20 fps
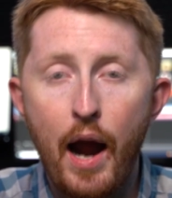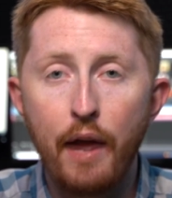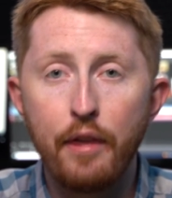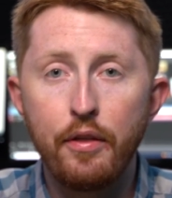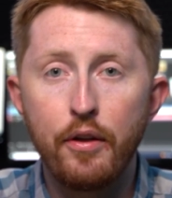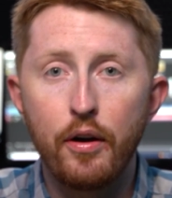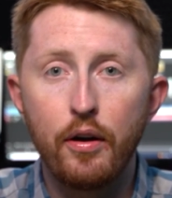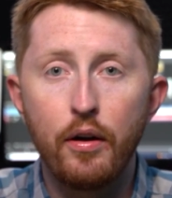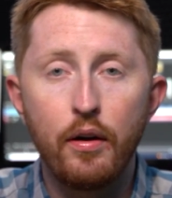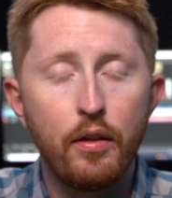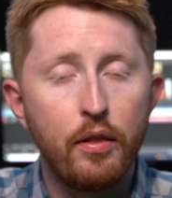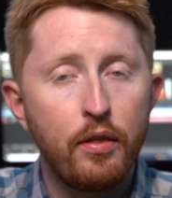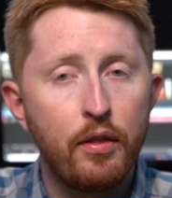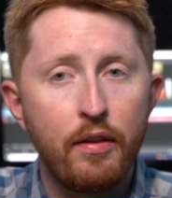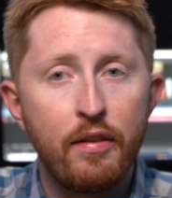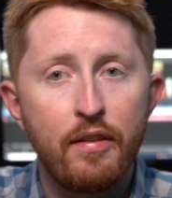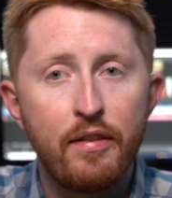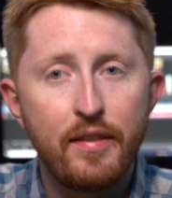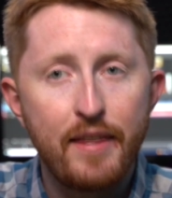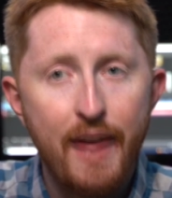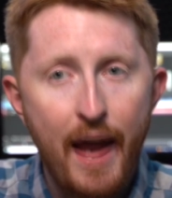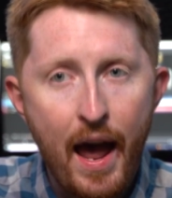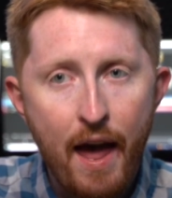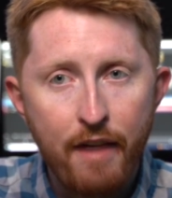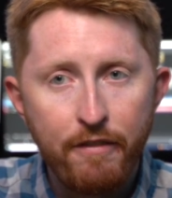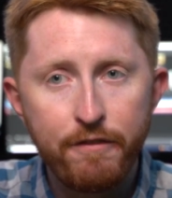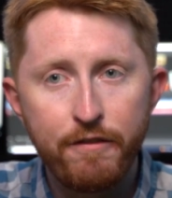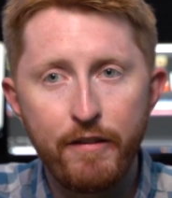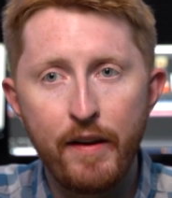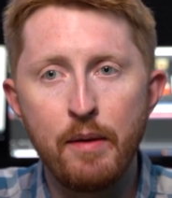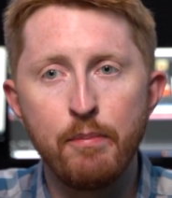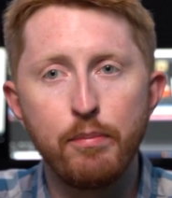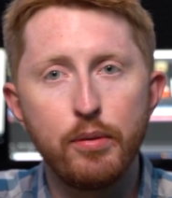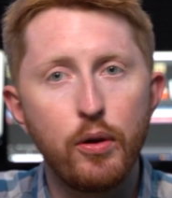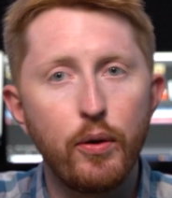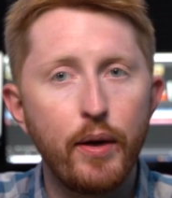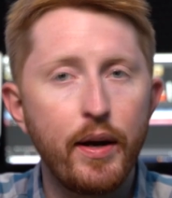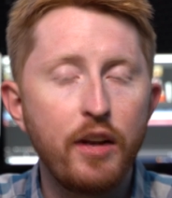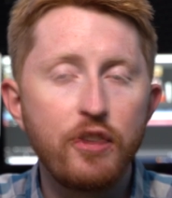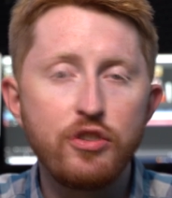Either the staff
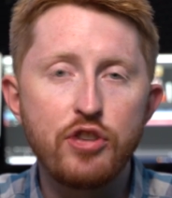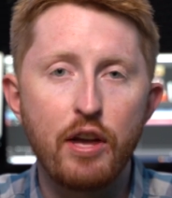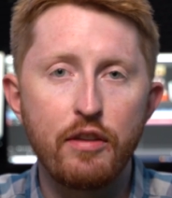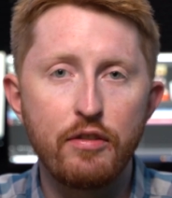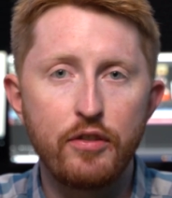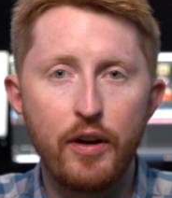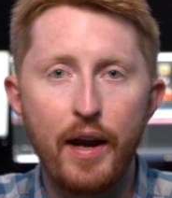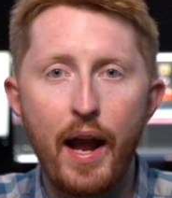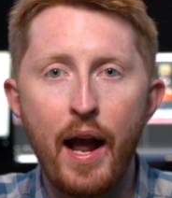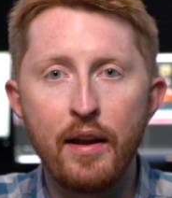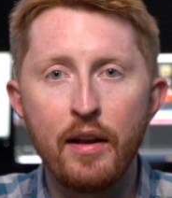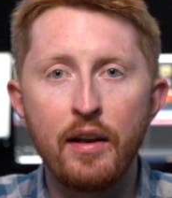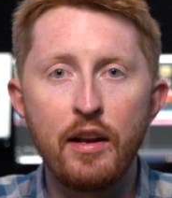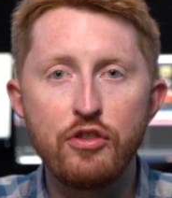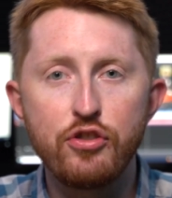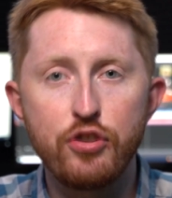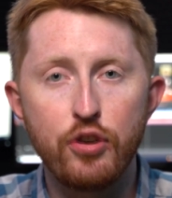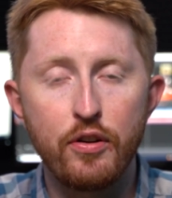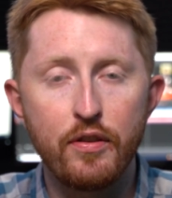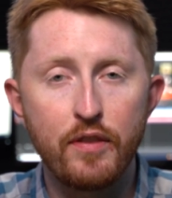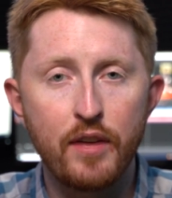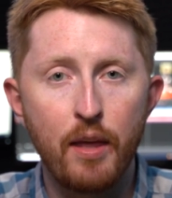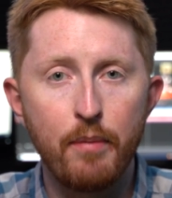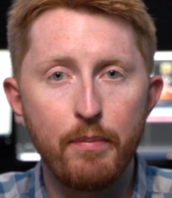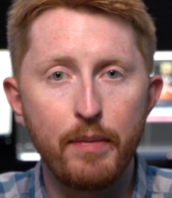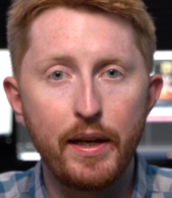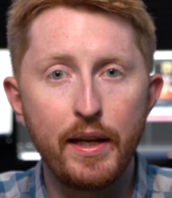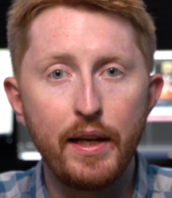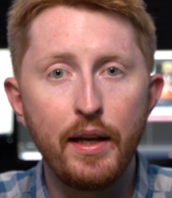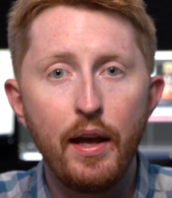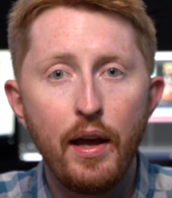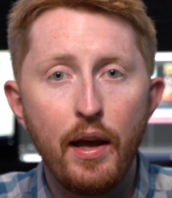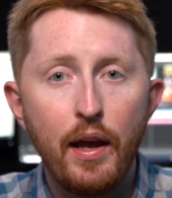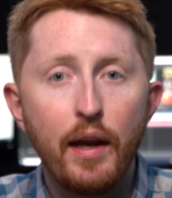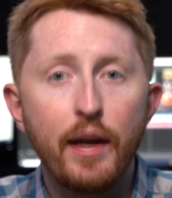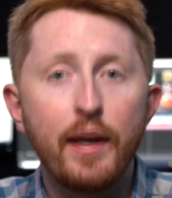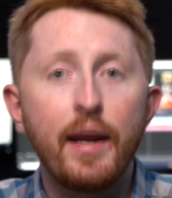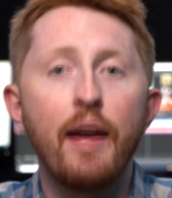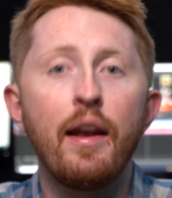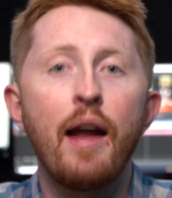employed adjuster at an insurance company
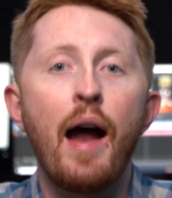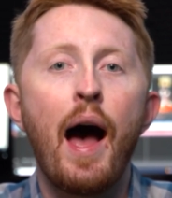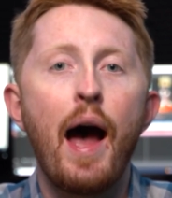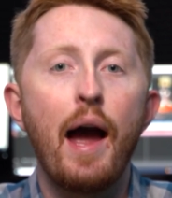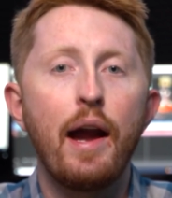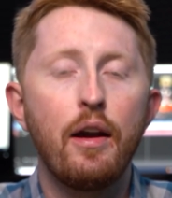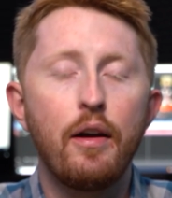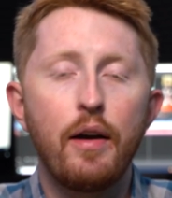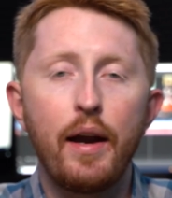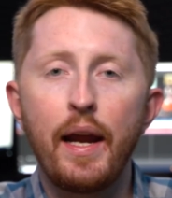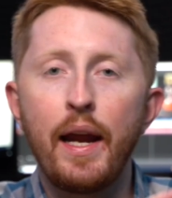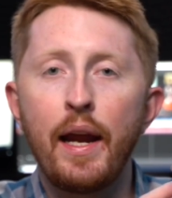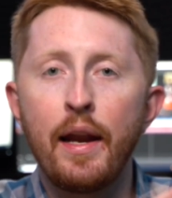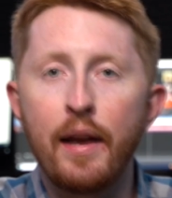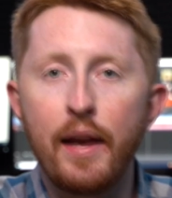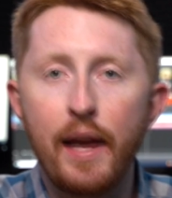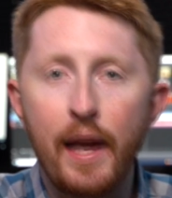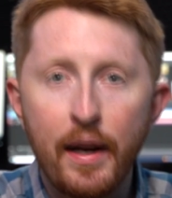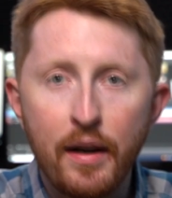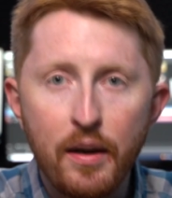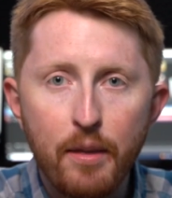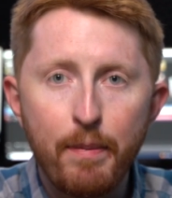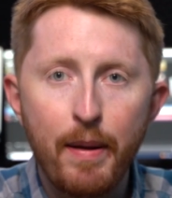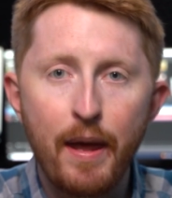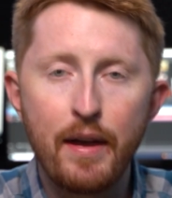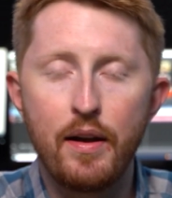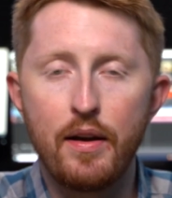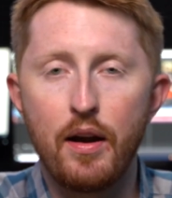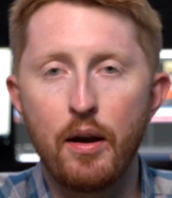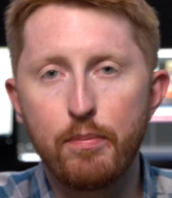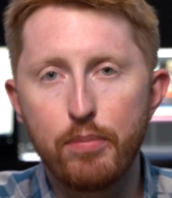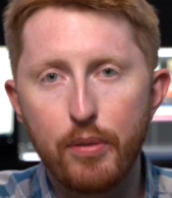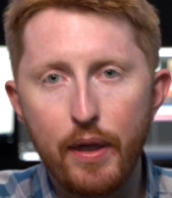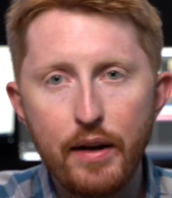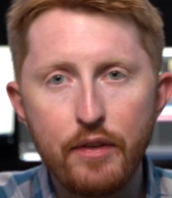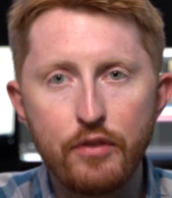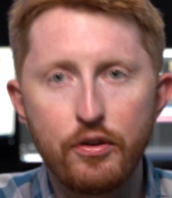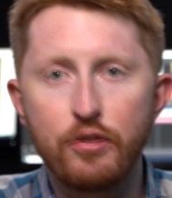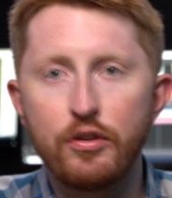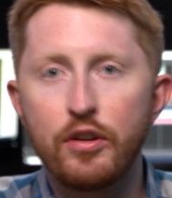can hire an independent
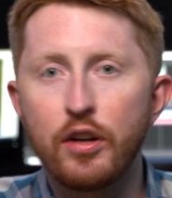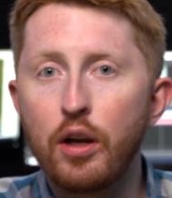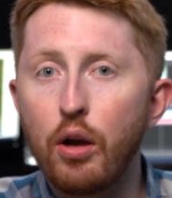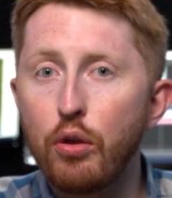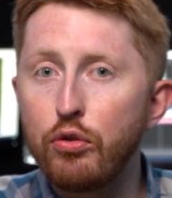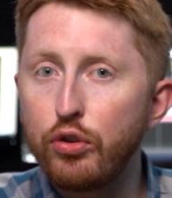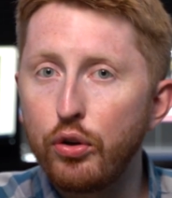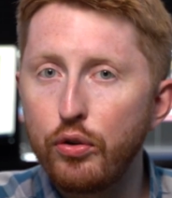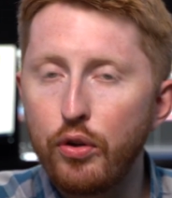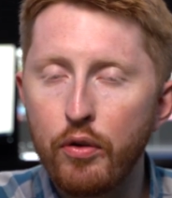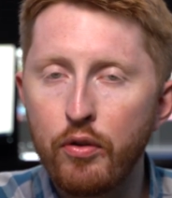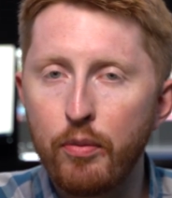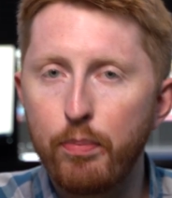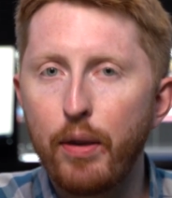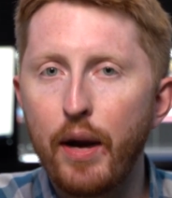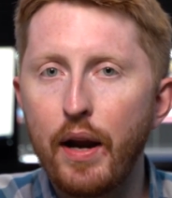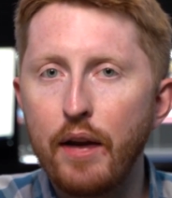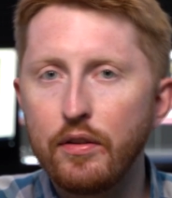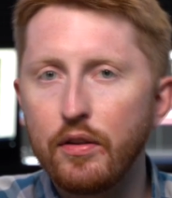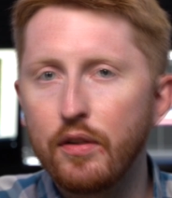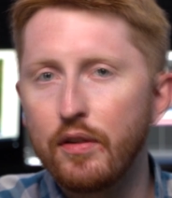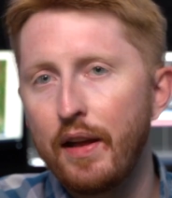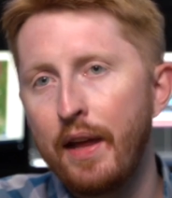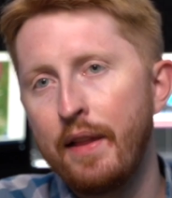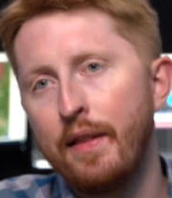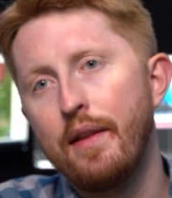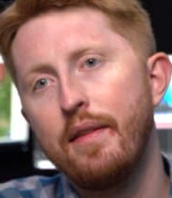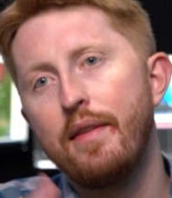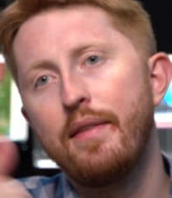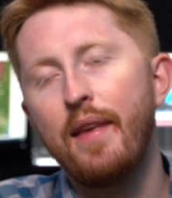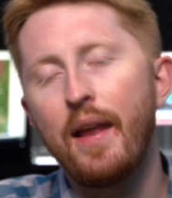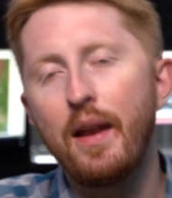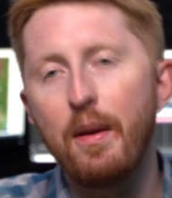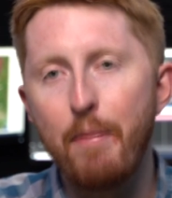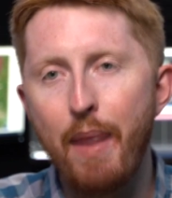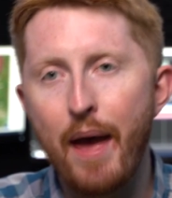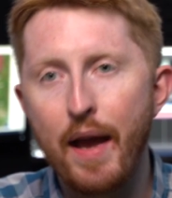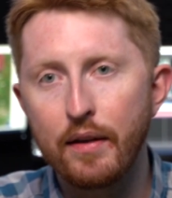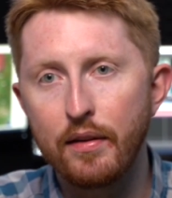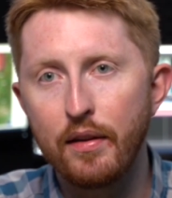appraiser to go do those appraisals and then send
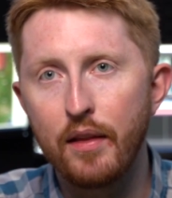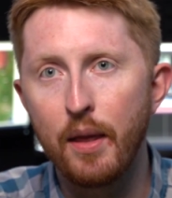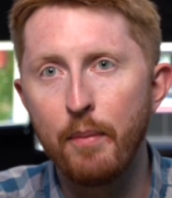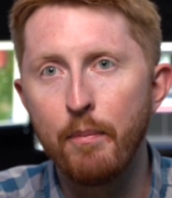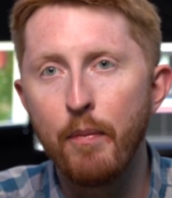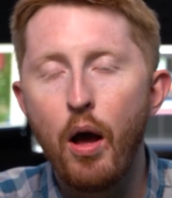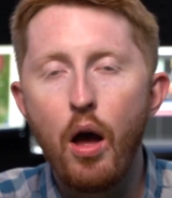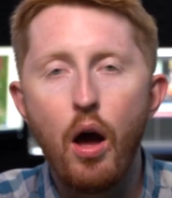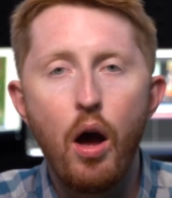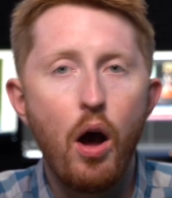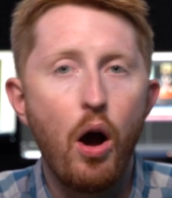it back to them.